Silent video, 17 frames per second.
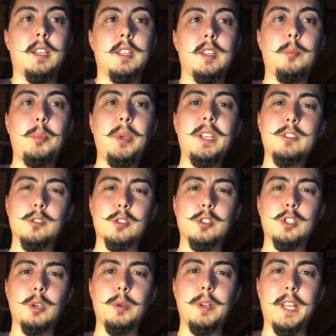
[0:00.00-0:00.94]
the pictures
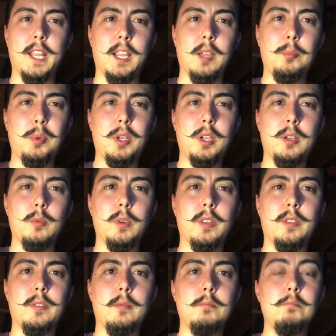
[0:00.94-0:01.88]
show an amp
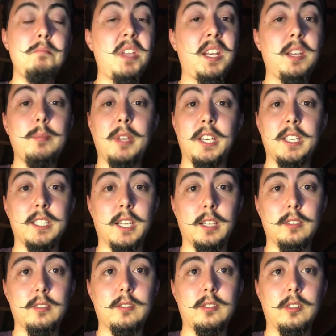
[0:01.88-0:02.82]
with many, many
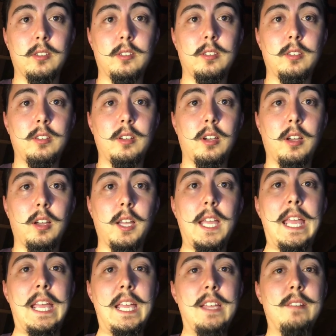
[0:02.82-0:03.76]
dents,
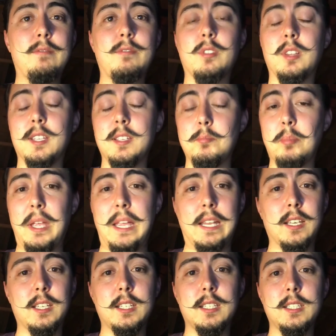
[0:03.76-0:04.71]
heavily
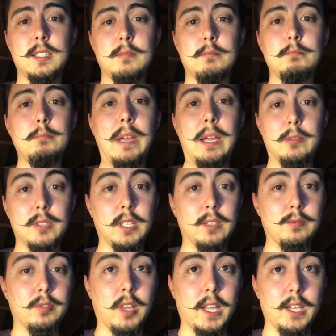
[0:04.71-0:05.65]
bent mounting
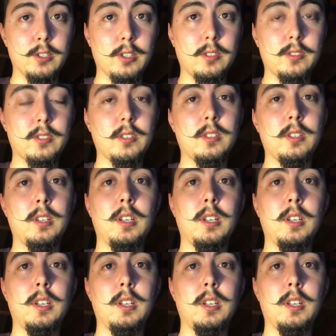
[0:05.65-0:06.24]
flanges.